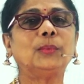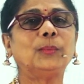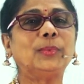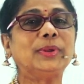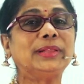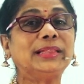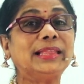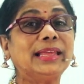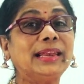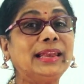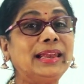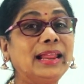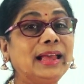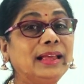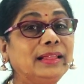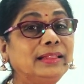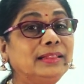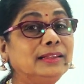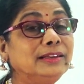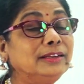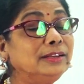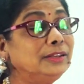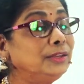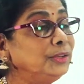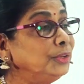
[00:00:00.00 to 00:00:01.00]
with
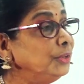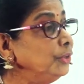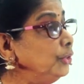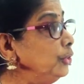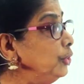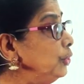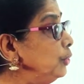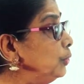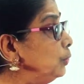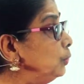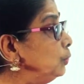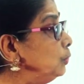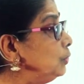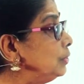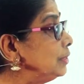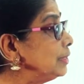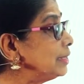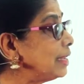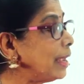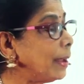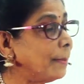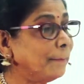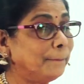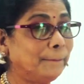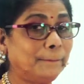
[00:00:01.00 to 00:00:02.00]
another new
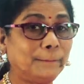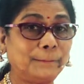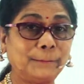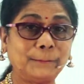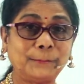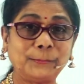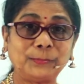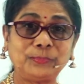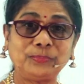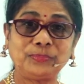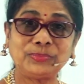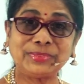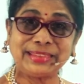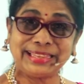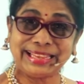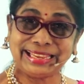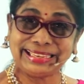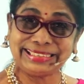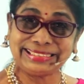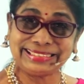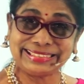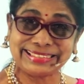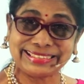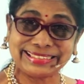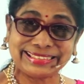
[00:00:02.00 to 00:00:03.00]
sum.
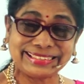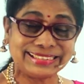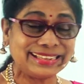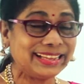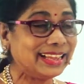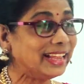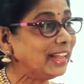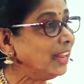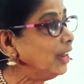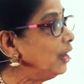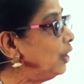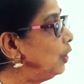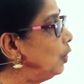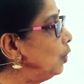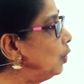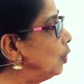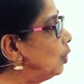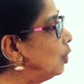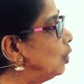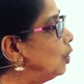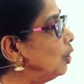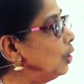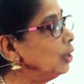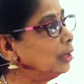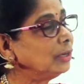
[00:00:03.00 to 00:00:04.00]
Yes?
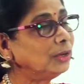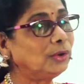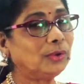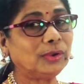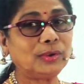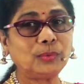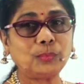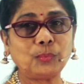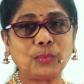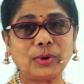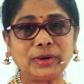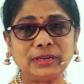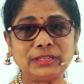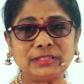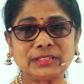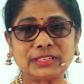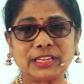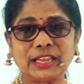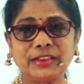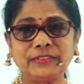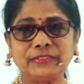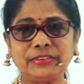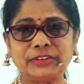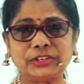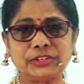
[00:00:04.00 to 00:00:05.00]
Look what's
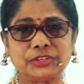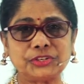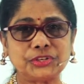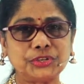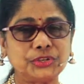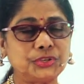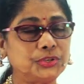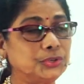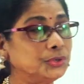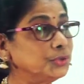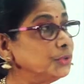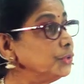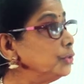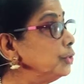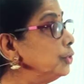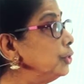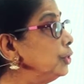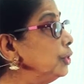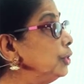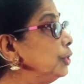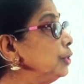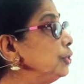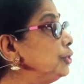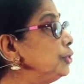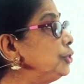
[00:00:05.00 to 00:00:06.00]
given to you.
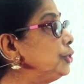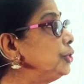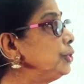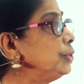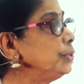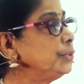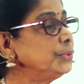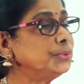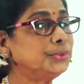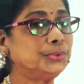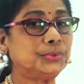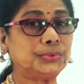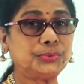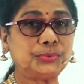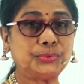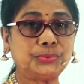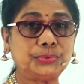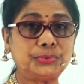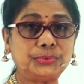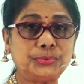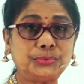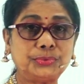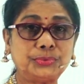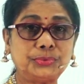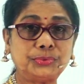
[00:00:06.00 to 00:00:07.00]
2
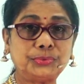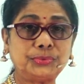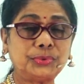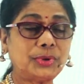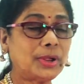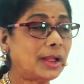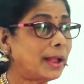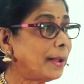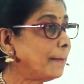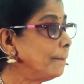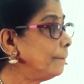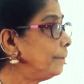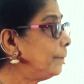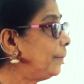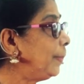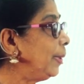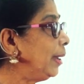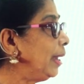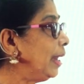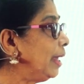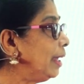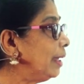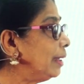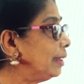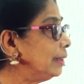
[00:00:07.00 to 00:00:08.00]

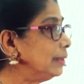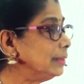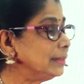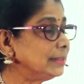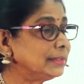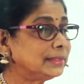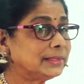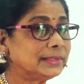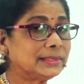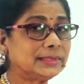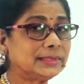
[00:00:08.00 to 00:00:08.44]
plus